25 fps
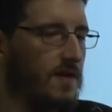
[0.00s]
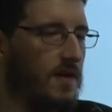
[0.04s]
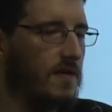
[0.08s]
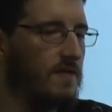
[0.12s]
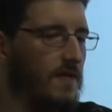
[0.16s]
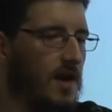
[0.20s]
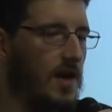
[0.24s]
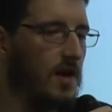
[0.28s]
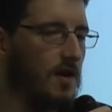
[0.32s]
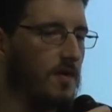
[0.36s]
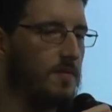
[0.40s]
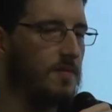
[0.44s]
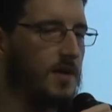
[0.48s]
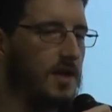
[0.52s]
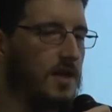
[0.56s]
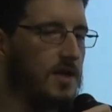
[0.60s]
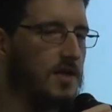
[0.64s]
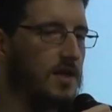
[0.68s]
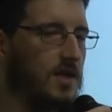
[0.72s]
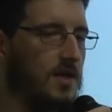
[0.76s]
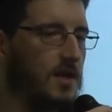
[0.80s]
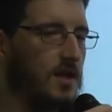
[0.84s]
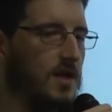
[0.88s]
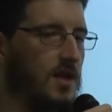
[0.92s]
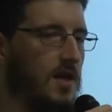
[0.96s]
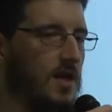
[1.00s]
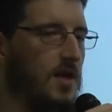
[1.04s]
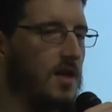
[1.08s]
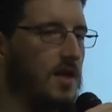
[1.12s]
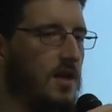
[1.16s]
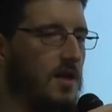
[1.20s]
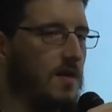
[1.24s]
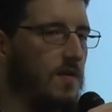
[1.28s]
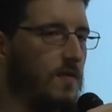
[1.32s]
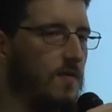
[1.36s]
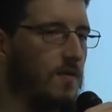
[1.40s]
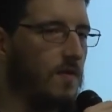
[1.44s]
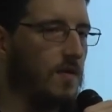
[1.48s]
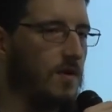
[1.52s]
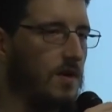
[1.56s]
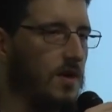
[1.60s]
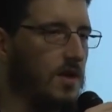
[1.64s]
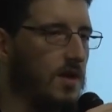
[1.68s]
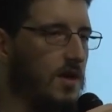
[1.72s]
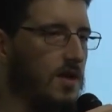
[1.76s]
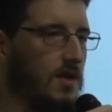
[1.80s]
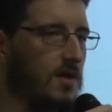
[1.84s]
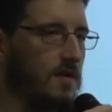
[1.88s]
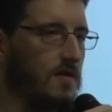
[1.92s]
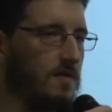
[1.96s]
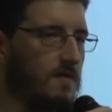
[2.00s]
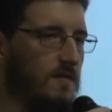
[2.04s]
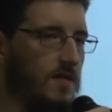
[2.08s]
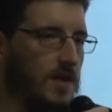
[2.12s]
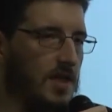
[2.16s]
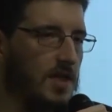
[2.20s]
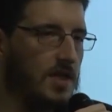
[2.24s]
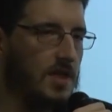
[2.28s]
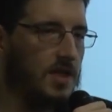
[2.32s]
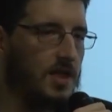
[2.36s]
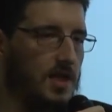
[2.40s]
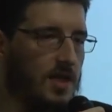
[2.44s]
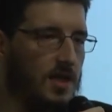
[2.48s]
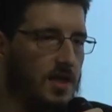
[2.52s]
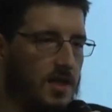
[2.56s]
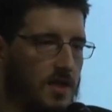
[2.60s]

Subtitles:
developers working on this.